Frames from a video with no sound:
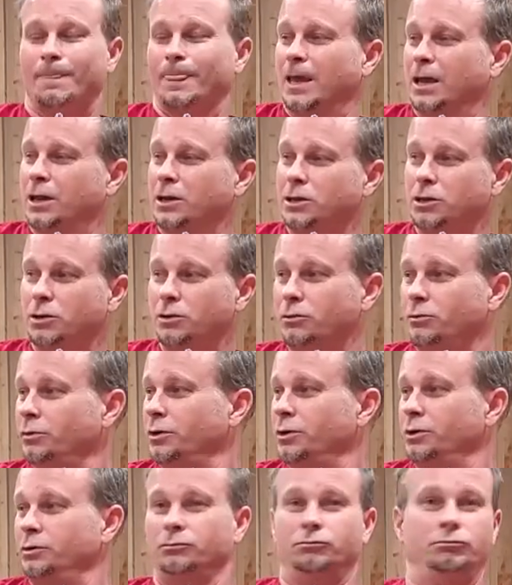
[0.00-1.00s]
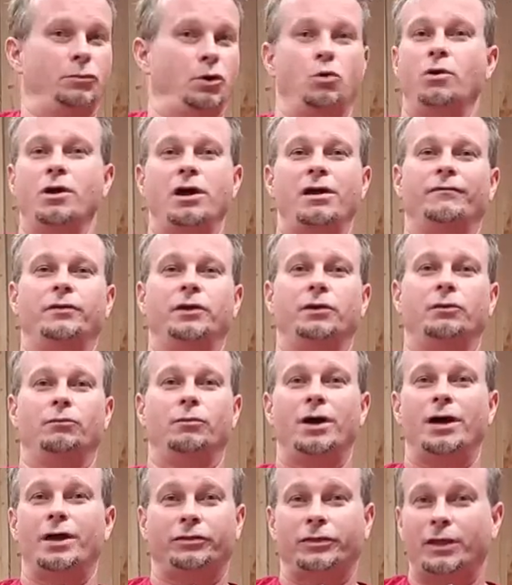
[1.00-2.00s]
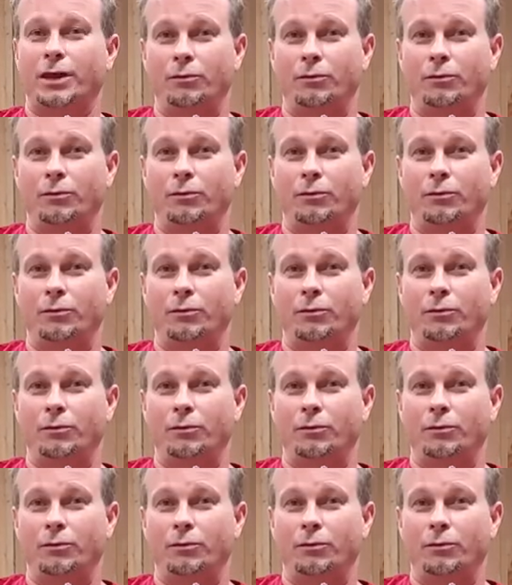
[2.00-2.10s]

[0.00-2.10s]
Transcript: and you and whoever you're with,